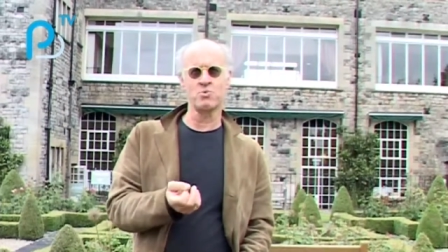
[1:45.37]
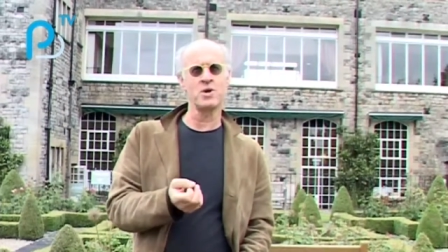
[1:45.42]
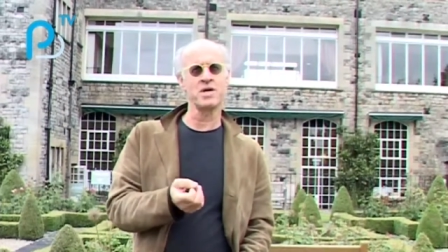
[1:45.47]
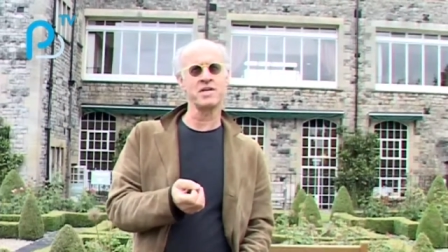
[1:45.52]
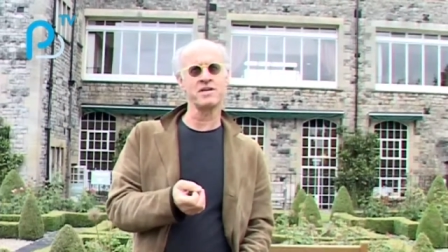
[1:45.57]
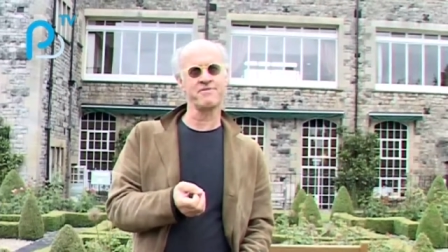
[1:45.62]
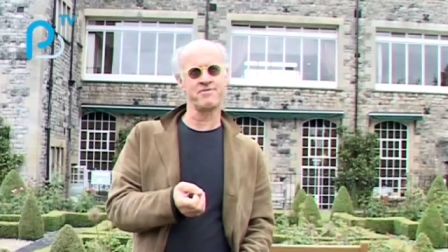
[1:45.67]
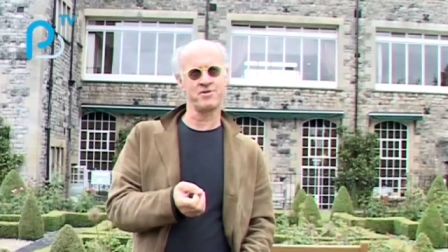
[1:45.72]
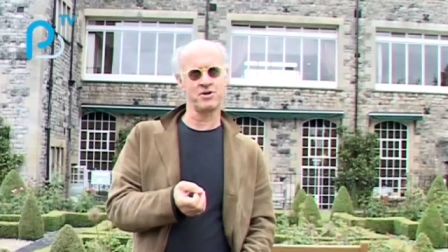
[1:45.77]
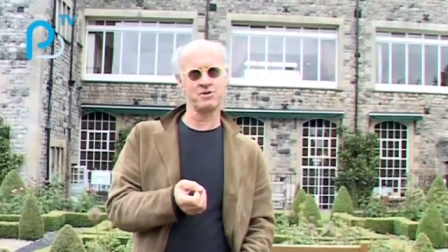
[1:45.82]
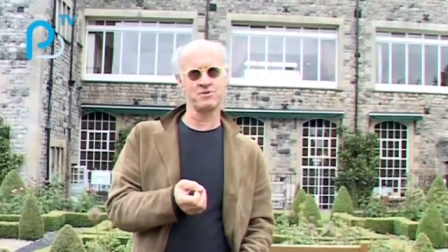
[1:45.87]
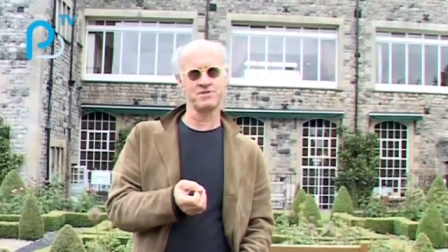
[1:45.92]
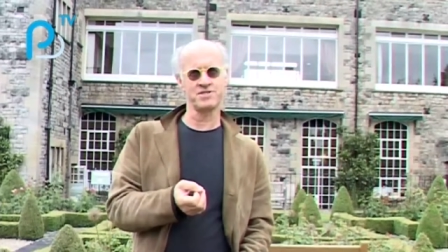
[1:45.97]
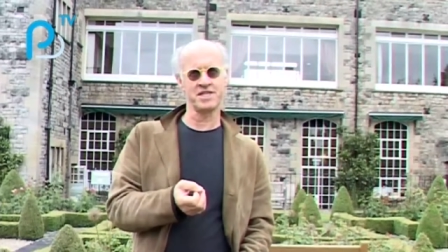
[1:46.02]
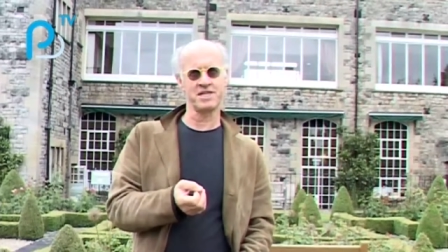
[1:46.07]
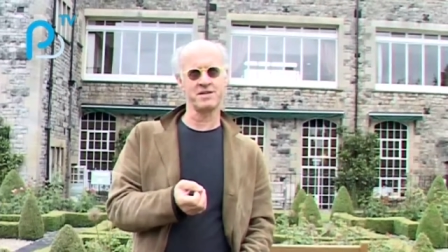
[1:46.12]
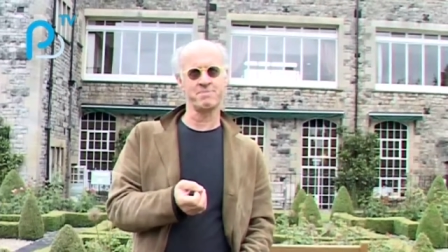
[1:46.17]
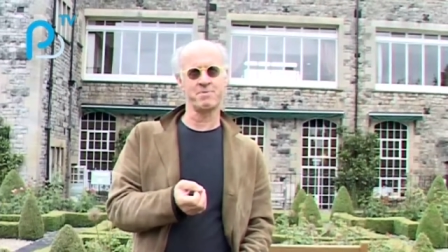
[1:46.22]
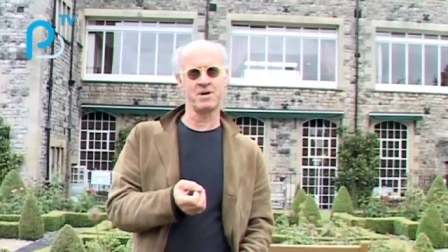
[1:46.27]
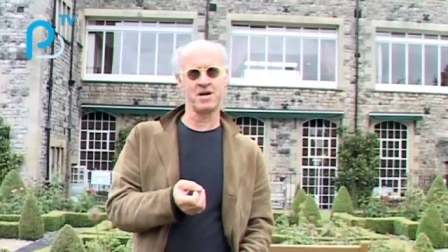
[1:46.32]
wonderful old
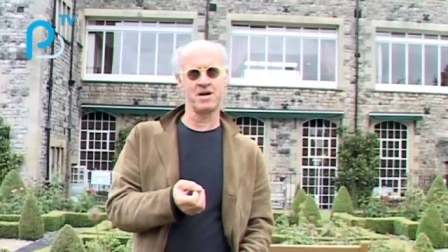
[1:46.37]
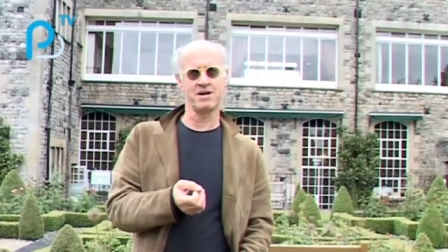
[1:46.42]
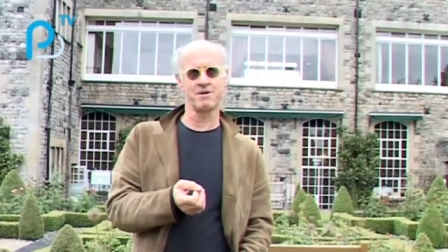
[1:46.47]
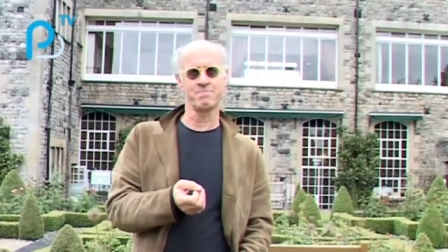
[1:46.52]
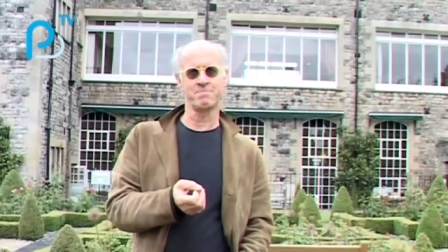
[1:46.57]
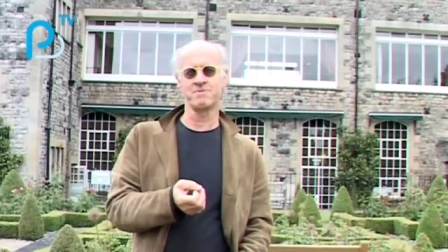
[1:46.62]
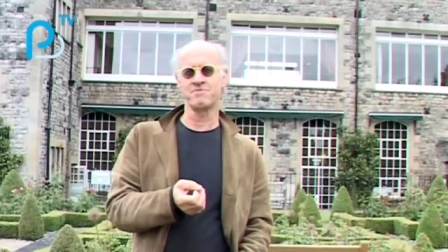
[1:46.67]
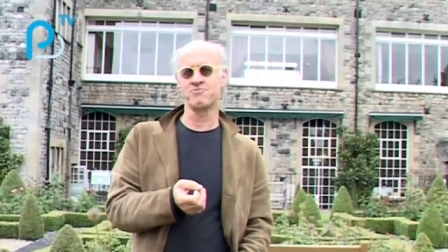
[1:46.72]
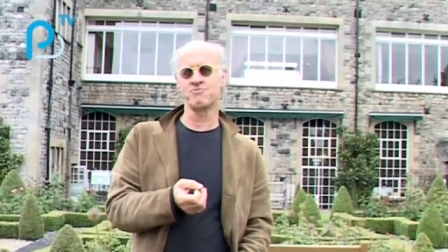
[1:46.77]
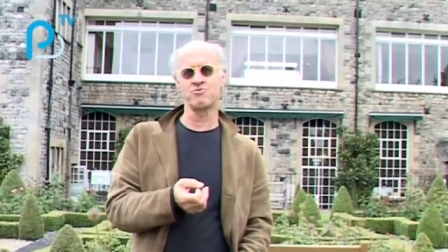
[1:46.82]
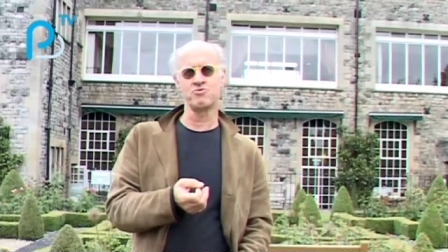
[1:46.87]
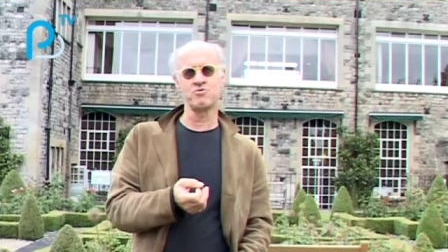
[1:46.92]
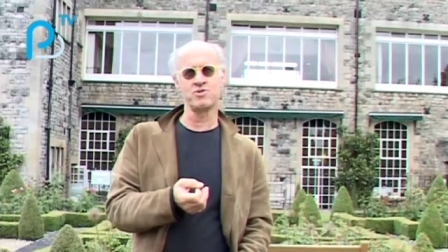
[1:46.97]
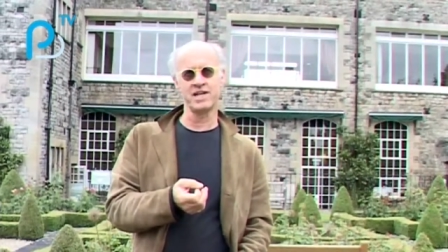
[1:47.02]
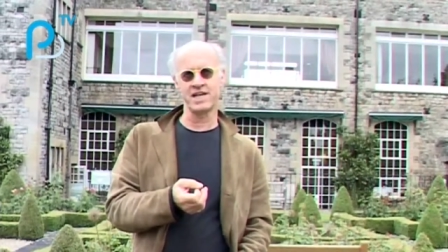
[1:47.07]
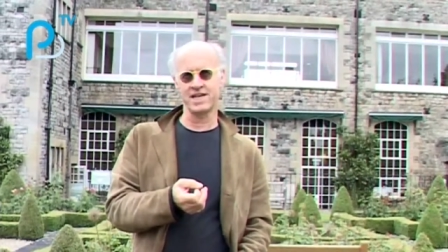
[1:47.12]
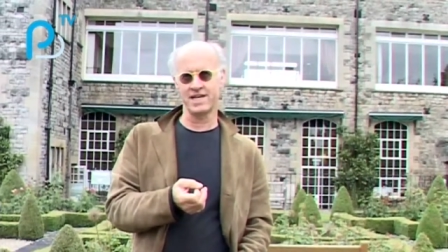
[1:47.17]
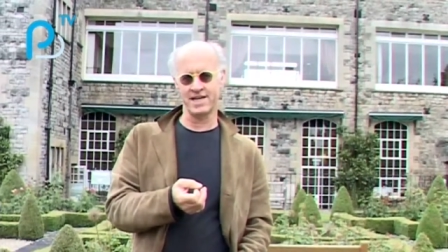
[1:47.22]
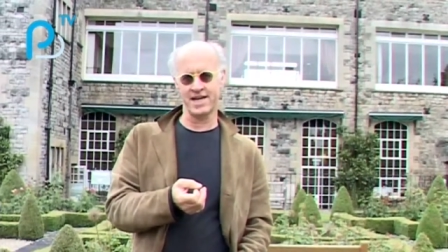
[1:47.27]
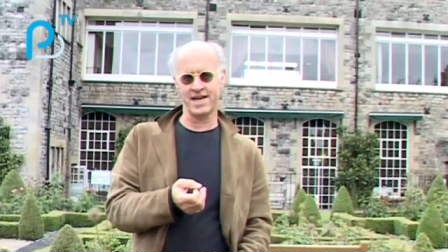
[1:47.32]
deer park that
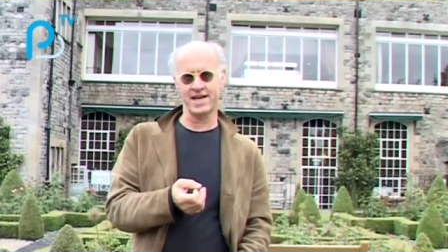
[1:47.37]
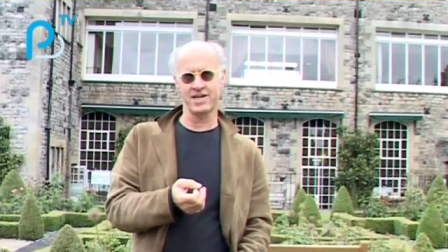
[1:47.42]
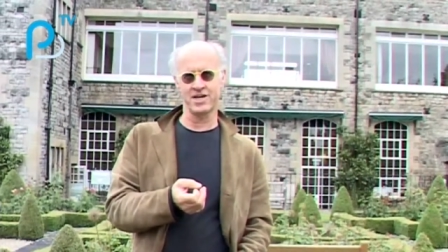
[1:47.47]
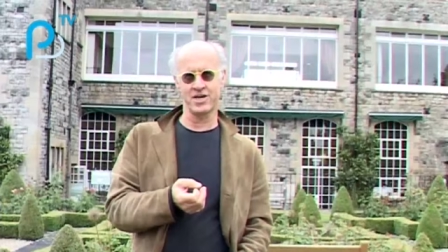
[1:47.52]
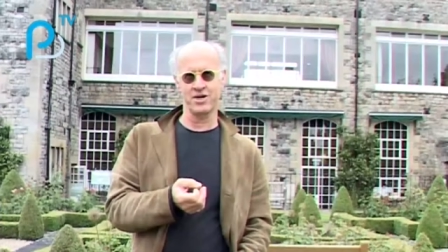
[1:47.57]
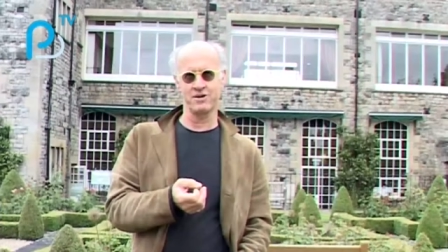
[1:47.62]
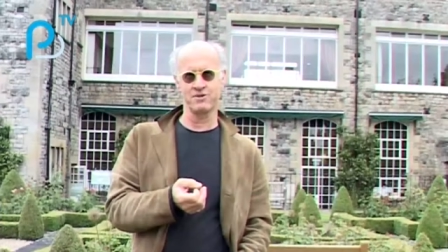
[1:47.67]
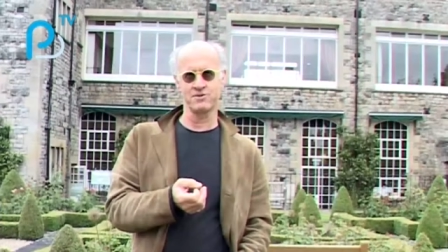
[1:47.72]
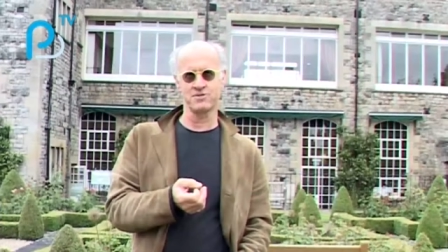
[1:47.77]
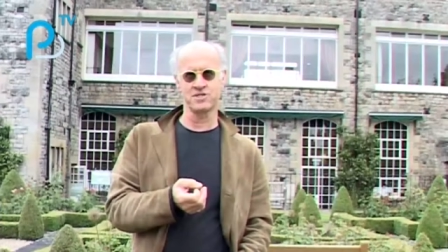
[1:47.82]
really let go,